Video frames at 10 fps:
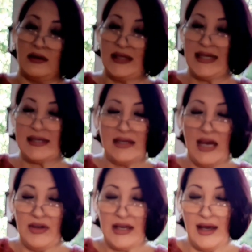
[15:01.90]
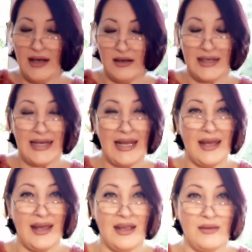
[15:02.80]
Doesn't have a color
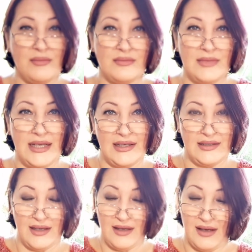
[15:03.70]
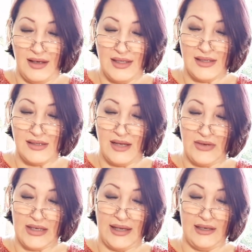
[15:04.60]
name, Linda. It doesn't have
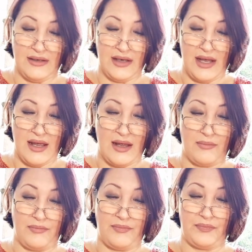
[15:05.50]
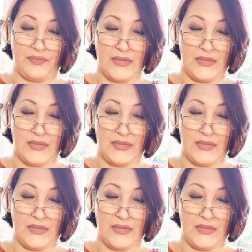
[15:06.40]
a color name.